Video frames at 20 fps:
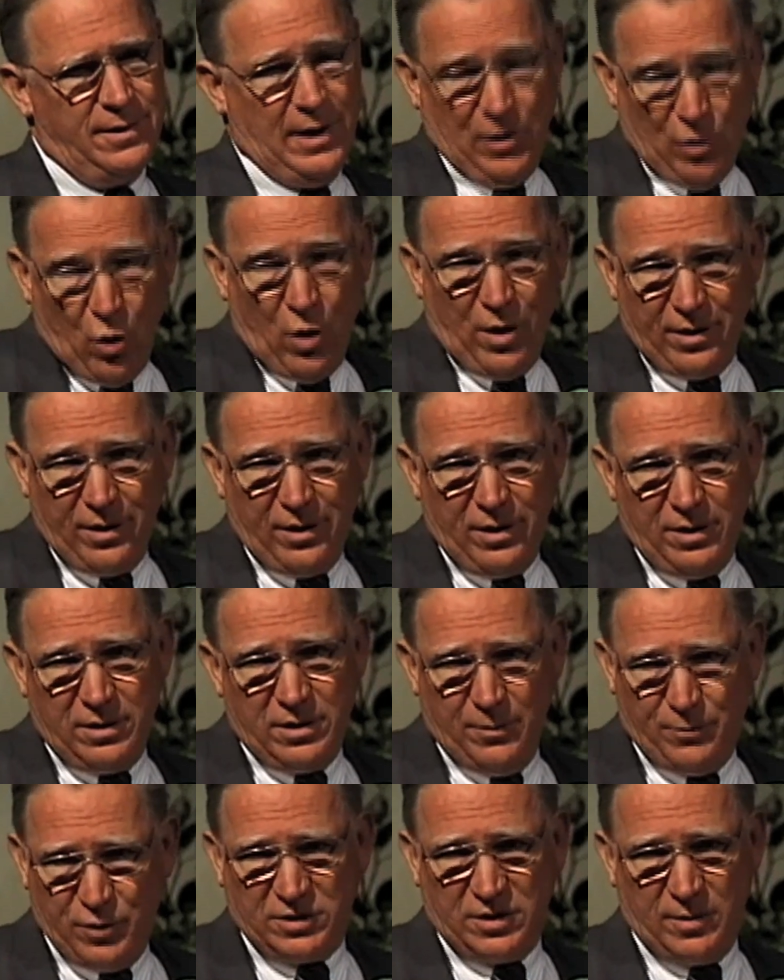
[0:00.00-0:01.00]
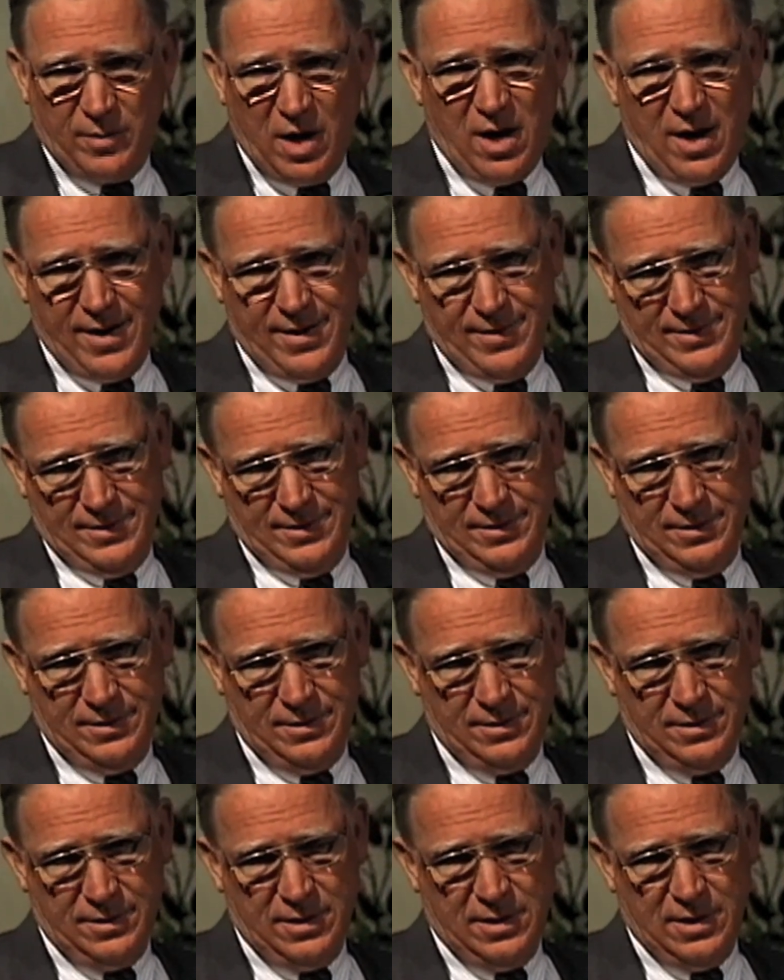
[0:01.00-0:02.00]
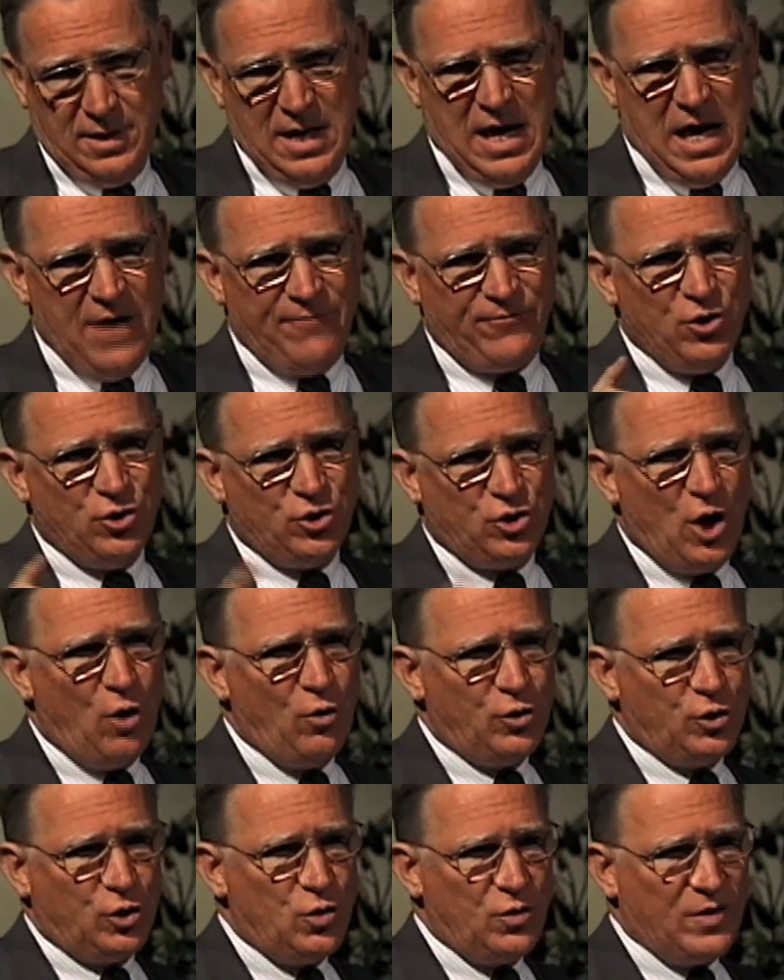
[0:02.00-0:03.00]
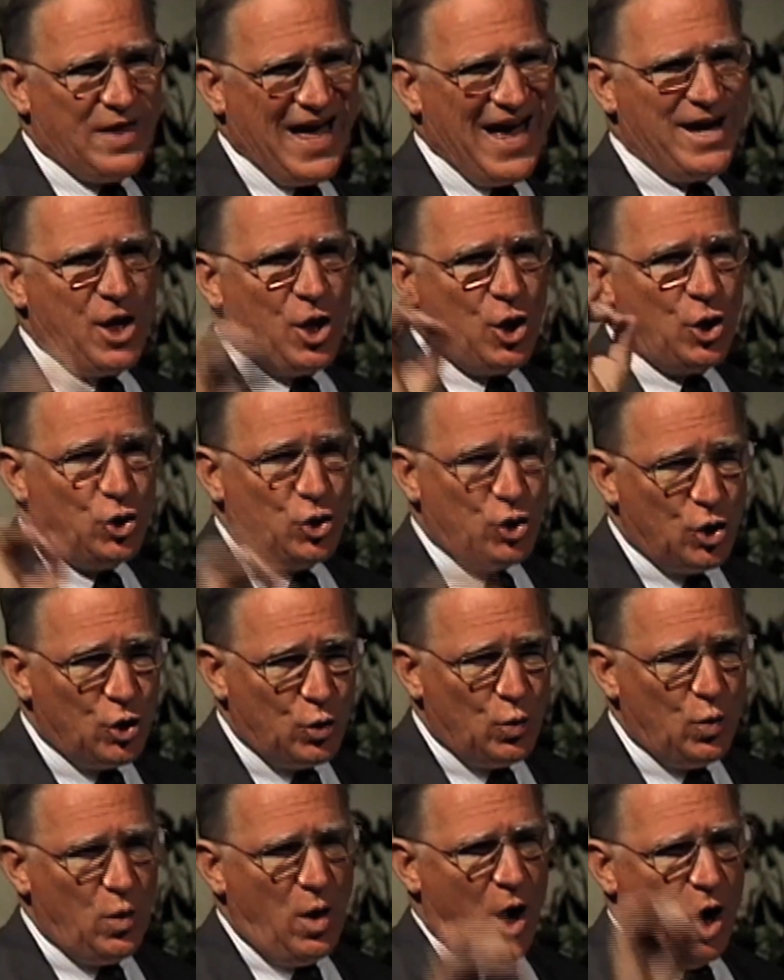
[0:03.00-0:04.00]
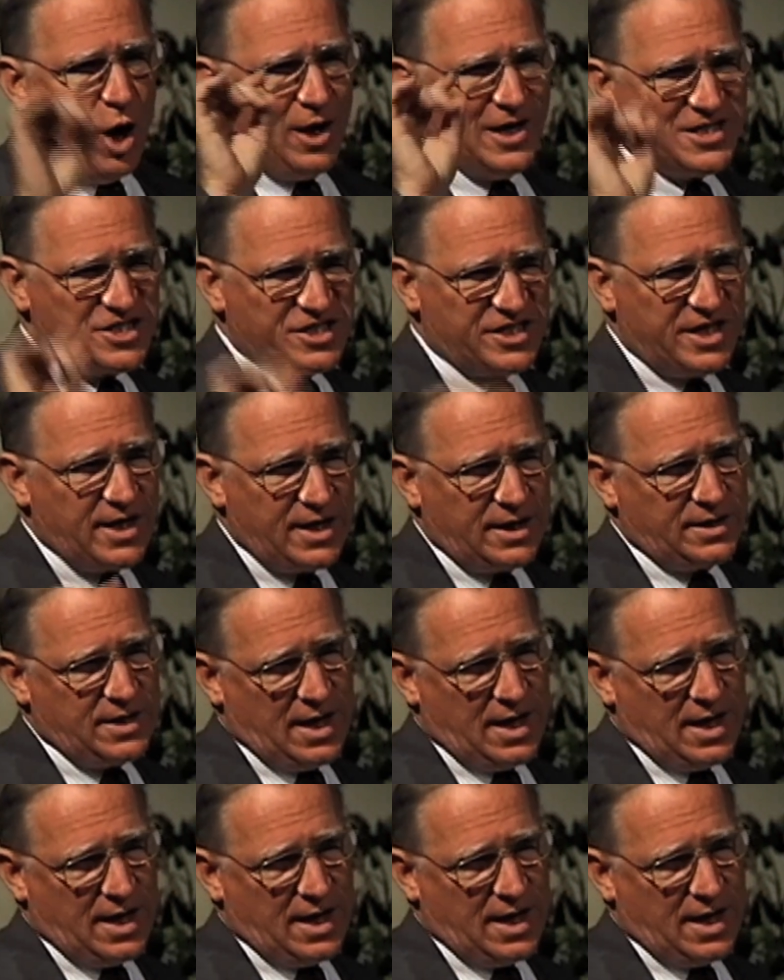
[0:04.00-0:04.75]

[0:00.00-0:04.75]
in order to put them on. If you don't do that, you are a sitting